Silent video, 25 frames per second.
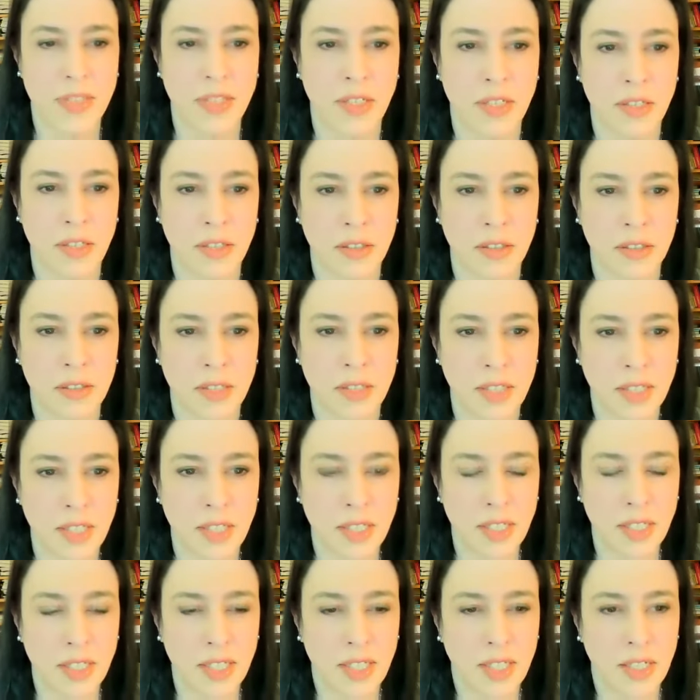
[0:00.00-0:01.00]
So
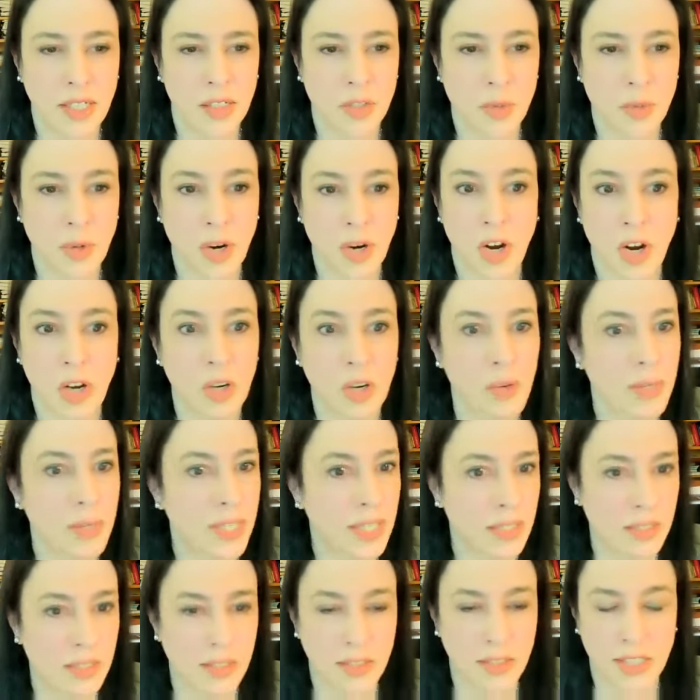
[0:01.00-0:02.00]
because we're
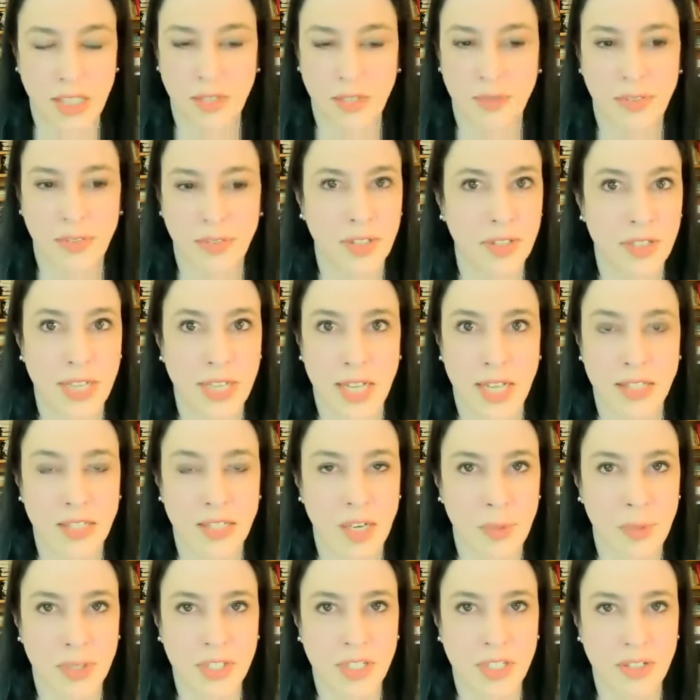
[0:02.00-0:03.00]
always looking for the next
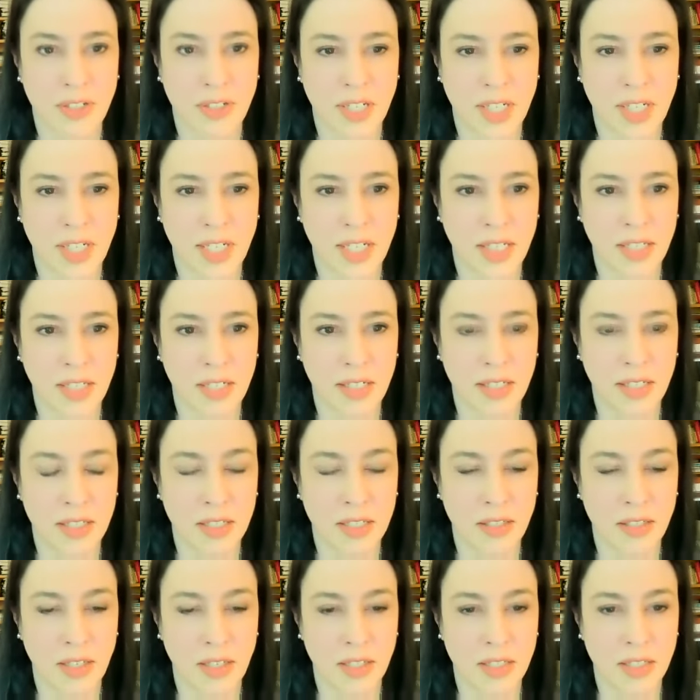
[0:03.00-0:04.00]
opportunity. And
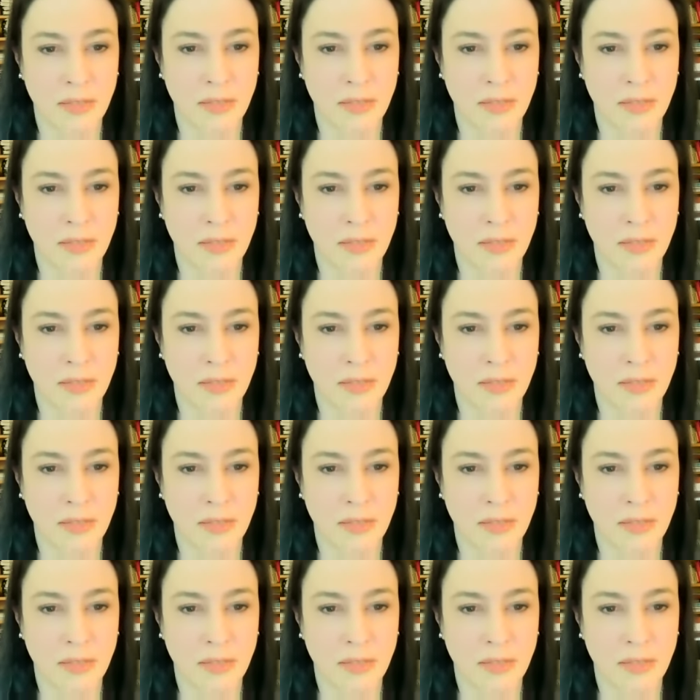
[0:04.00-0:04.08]
it's